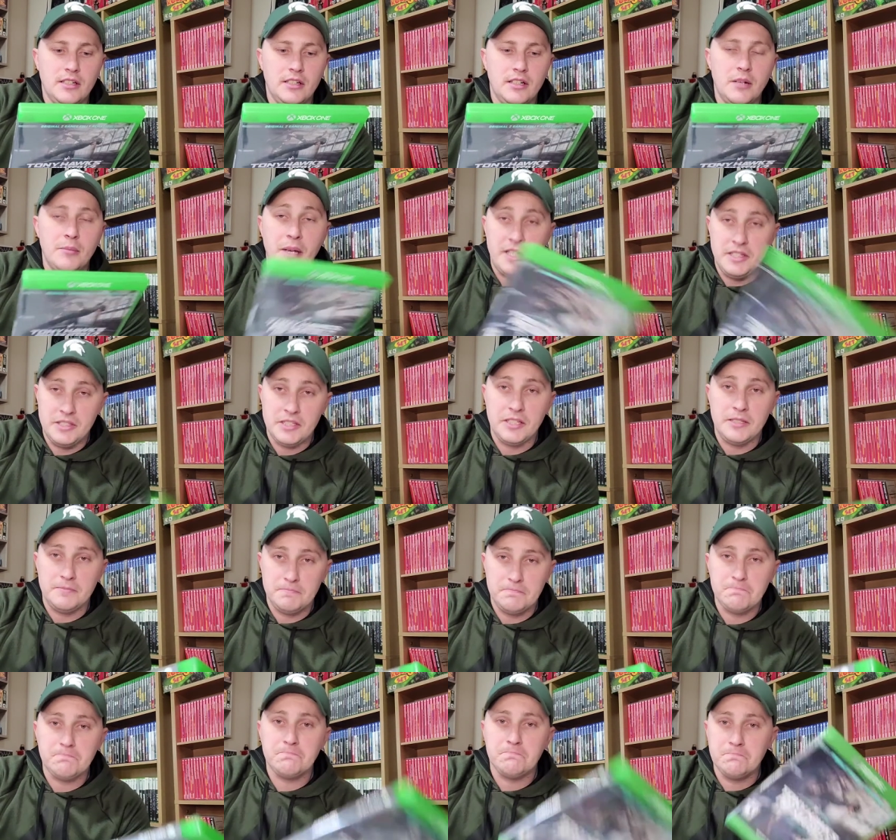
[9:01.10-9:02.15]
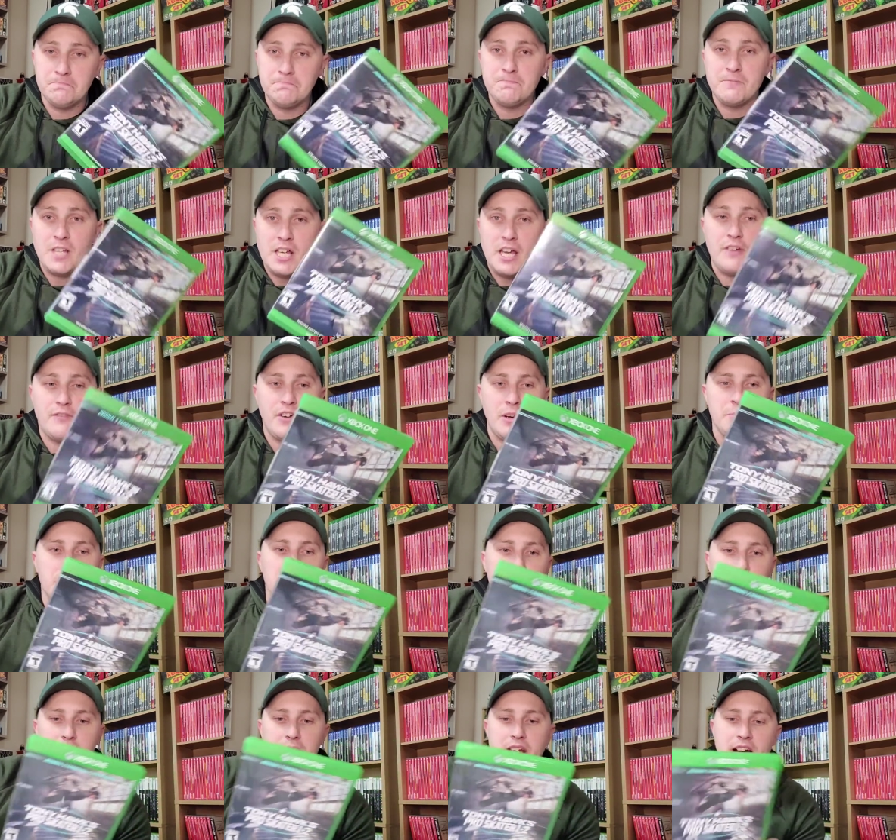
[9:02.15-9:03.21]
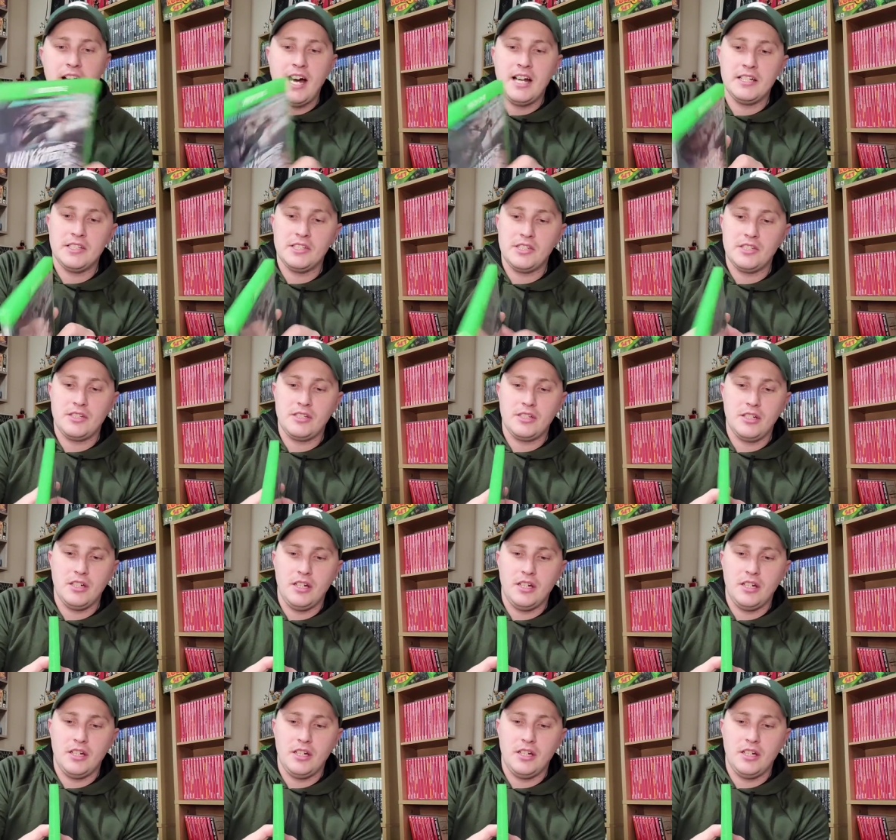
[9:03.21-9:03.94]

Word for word: amazing if I'm gonna be honest,